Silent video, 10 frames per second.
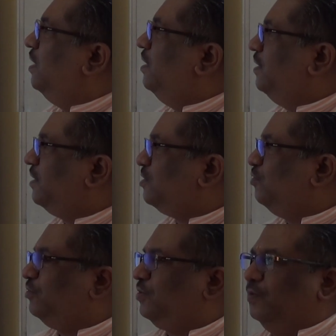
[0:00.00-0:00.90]
let us
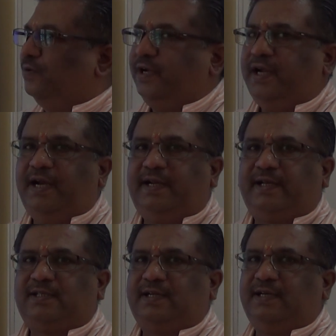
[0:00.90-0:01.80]
go through in
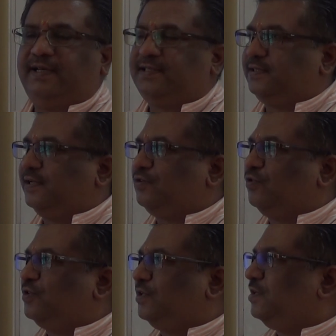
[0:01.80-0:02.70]
text and exercise
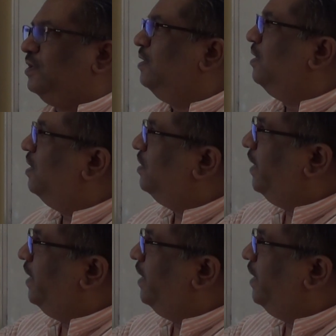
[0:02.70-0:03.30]
questions. The